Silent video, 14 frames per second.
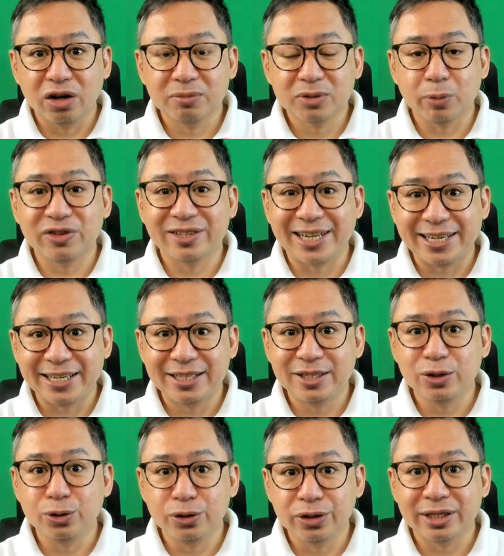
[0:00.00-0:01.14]
forms of
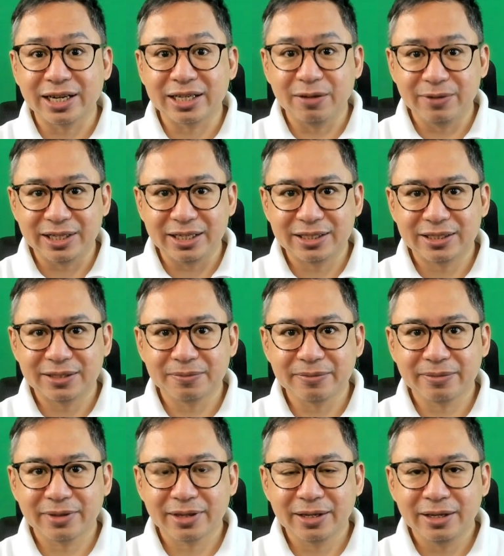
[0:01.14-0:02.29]
trade union activities
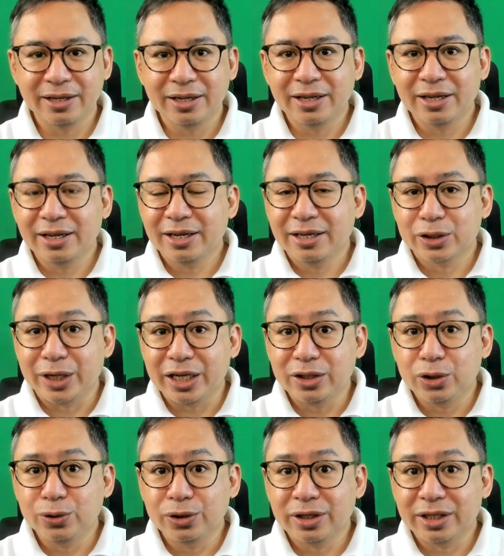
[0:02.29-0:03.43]

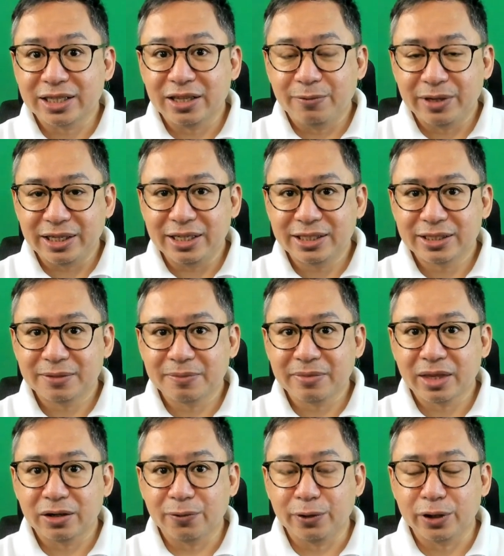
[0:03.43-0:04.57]
trade union activities
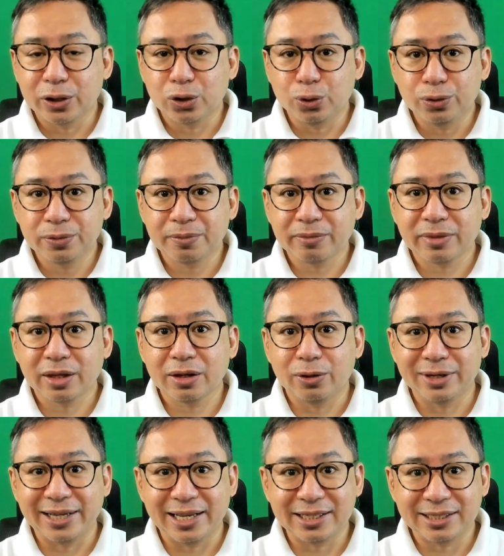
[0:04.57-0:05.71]
refer to
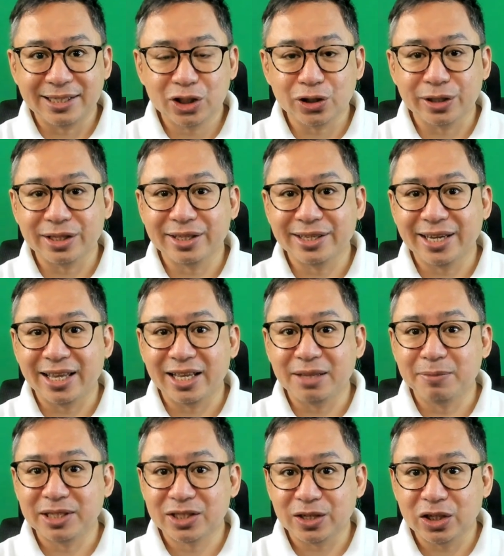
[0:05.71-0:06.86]
organization and
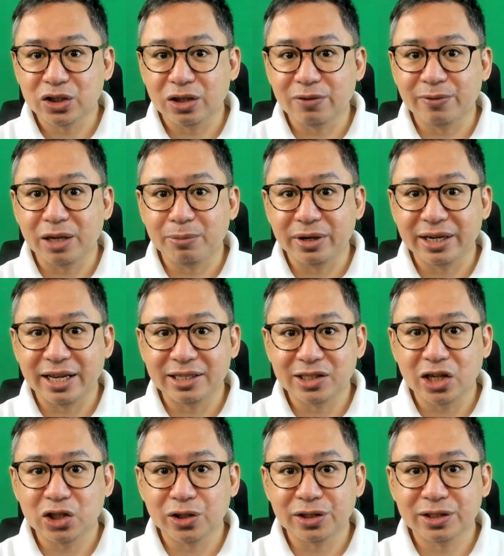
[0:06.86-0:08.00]
administration of labor
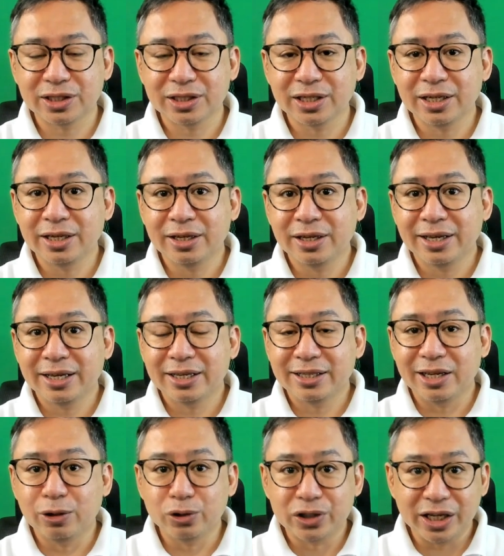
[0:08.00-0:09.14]
organizations,
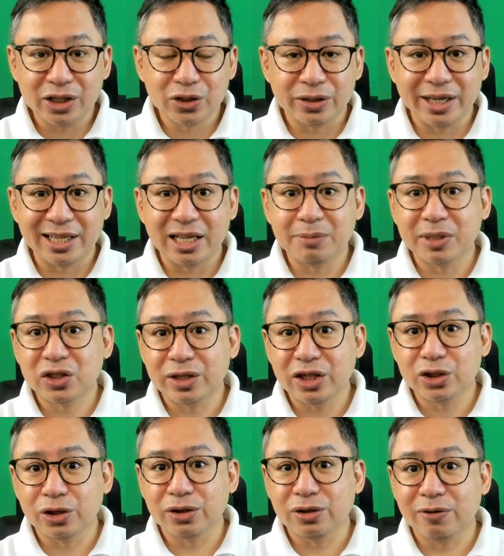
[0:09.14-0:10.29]
negotiation and
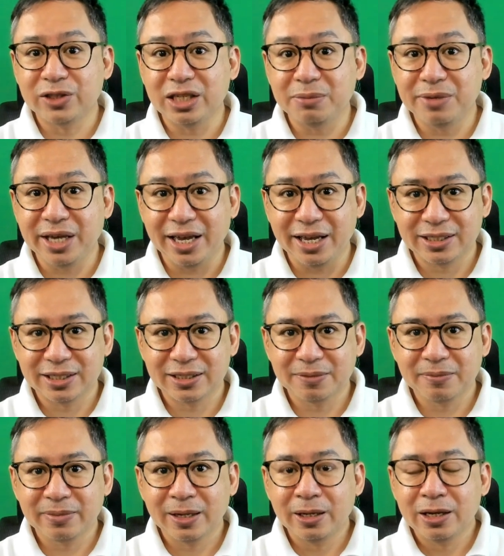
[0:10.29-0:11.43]
administration of CBAs,